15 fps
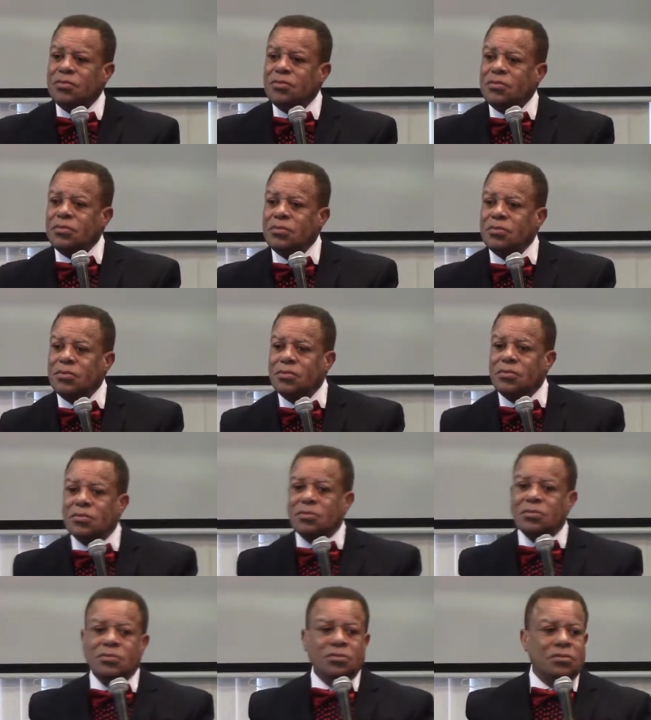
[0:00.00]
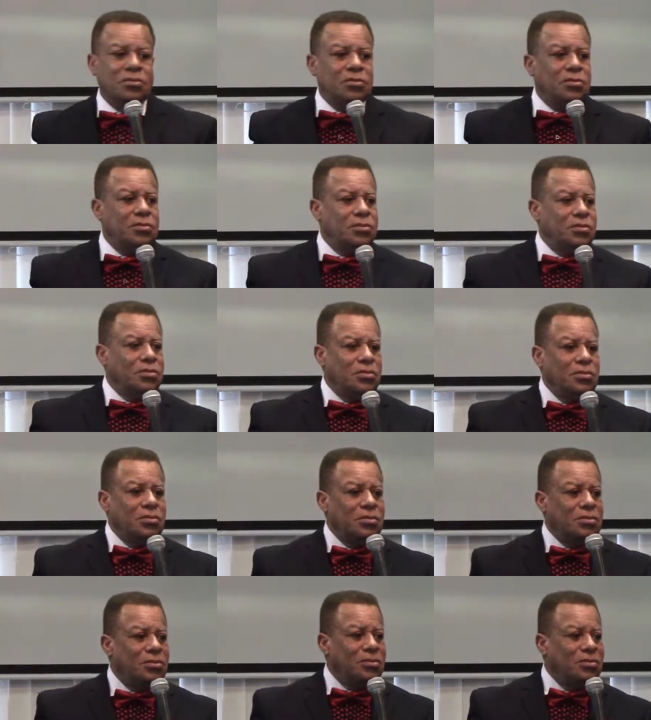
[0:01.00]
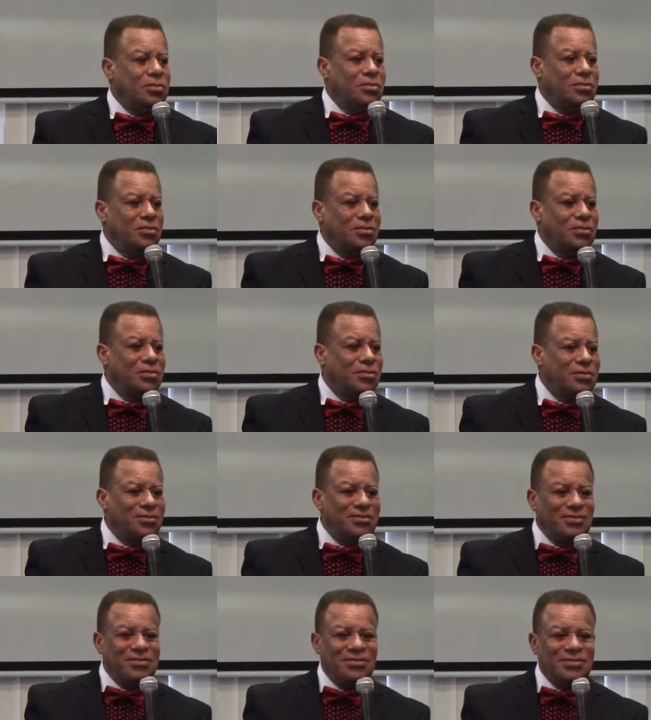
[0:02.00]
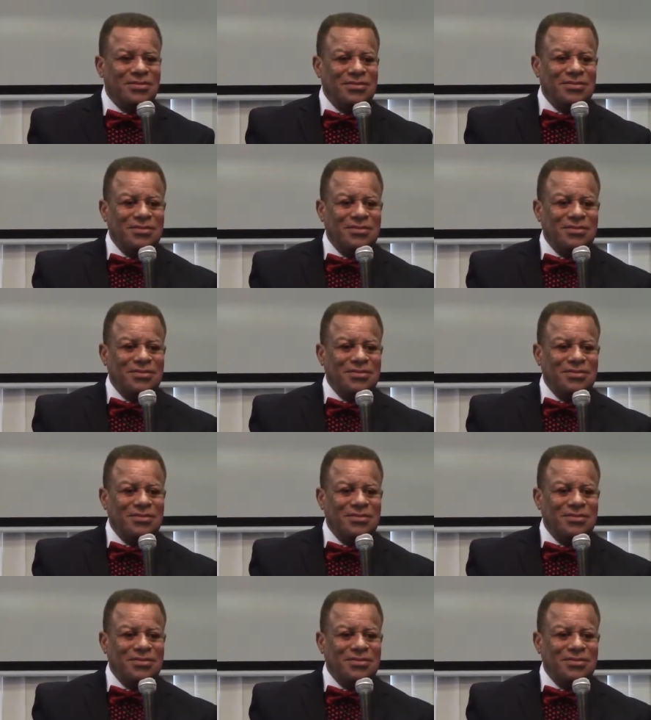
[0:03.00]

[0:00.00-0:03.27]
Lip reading: No one is speaking in this clip.